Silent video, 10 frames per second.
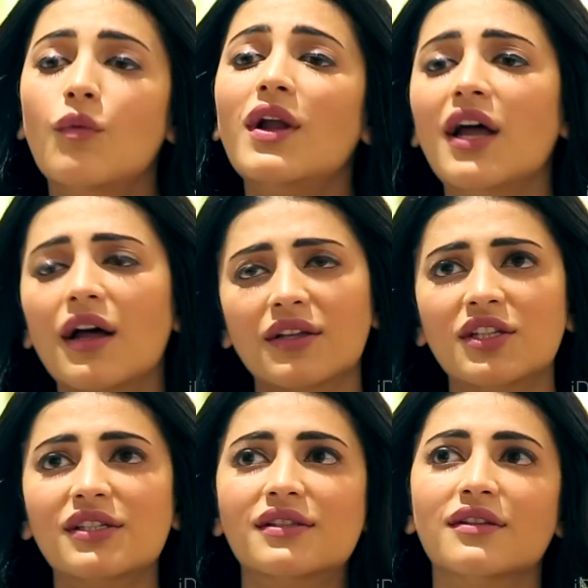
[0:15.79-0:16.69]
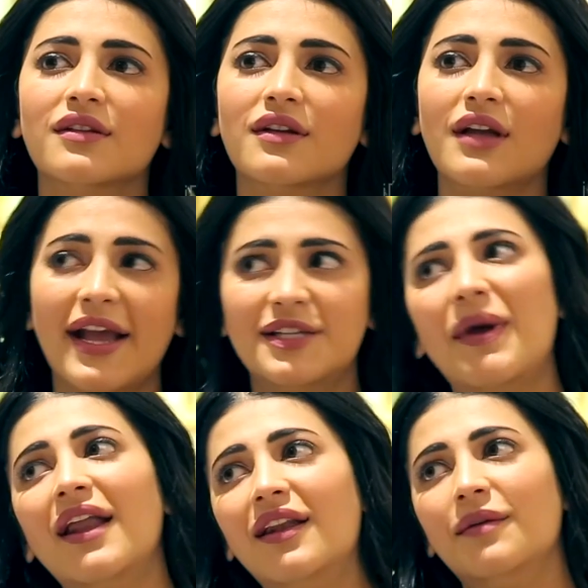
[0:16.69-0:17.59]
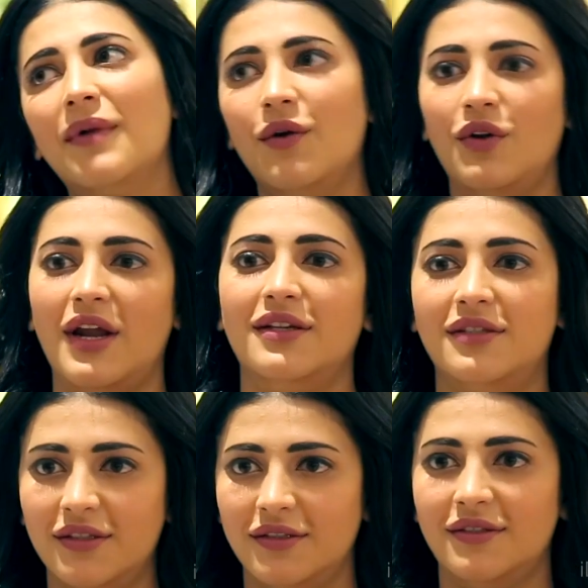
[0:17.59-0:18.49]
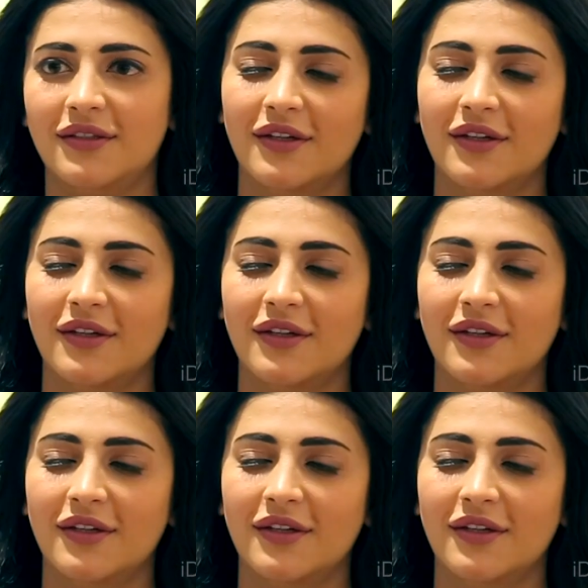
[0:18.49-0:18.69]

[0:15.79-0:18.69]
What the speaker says: well. Just expanding my horizons,